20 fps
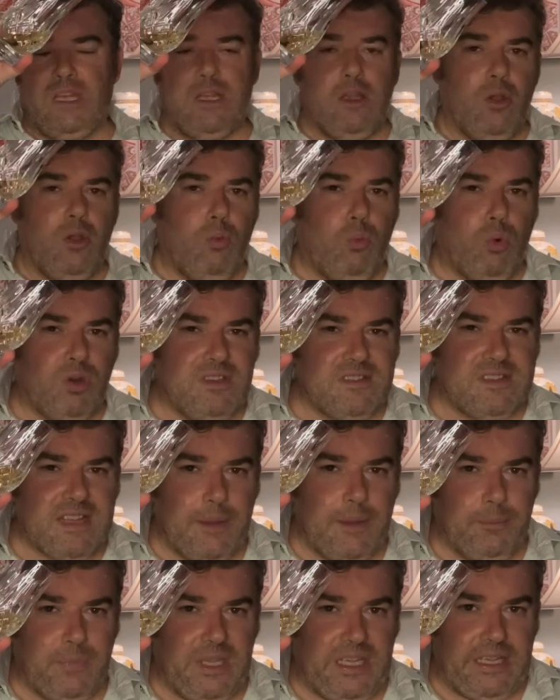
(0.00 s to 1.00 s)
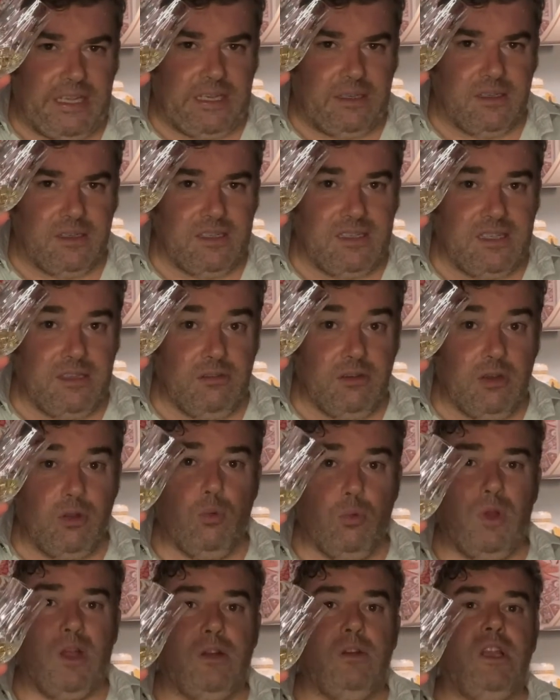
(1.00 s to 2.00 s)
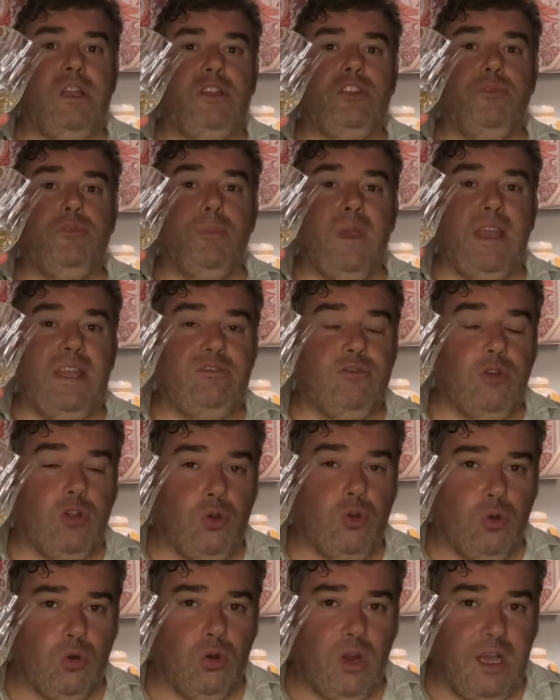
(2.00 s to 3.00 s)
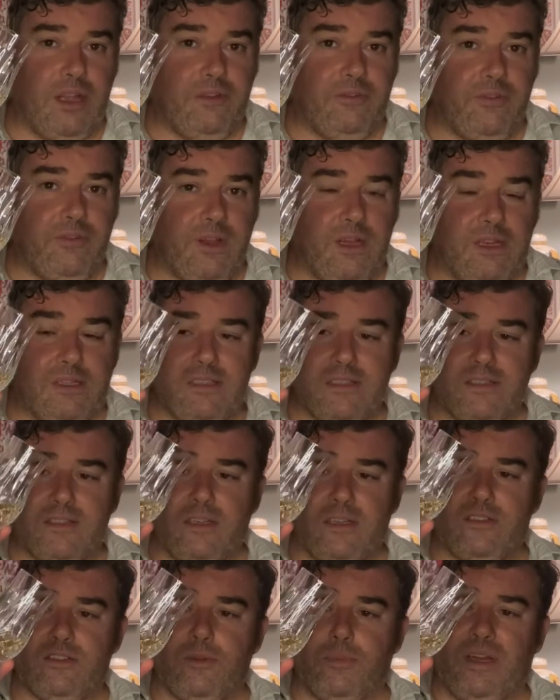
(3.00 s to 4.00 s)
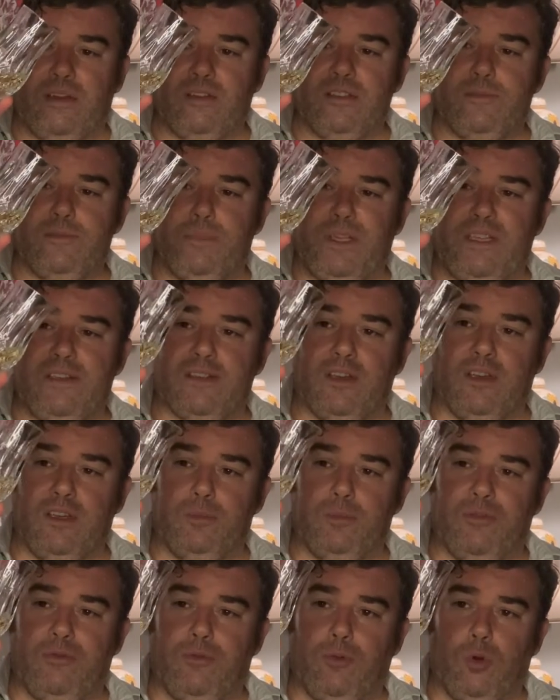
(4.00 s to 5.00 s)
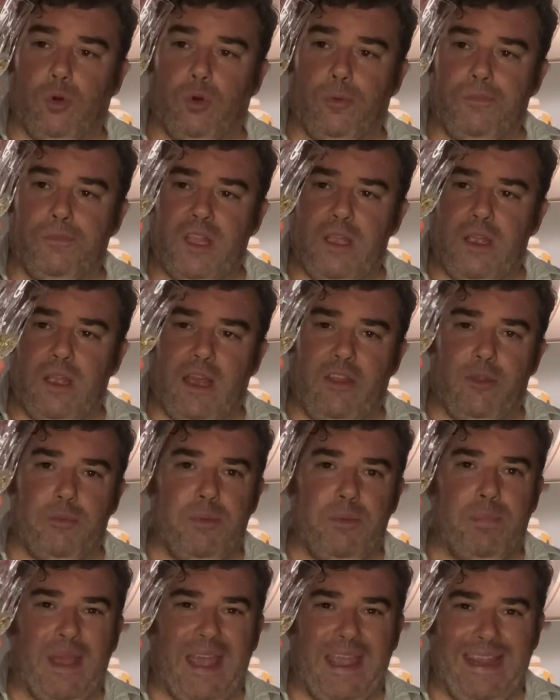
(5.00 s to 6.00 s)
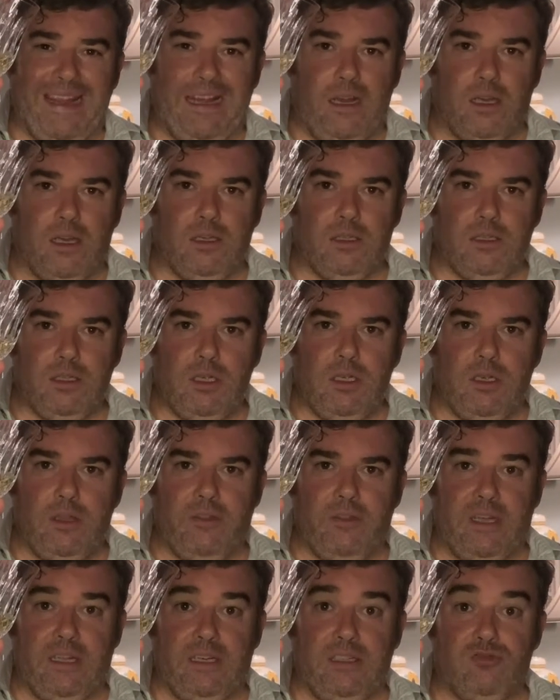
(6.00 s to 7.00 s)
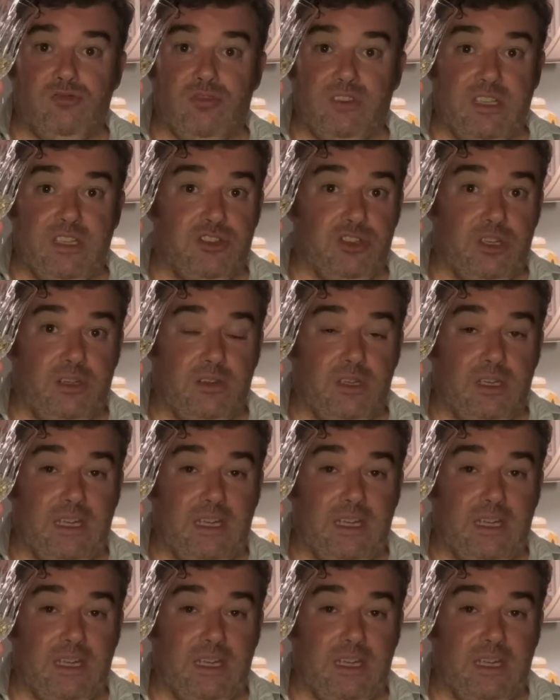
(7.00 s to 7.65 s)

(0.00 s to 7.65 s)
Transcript: What does that mean? Well, you may recall I've discussed about a speyside before, and they'd be paler than traditionally than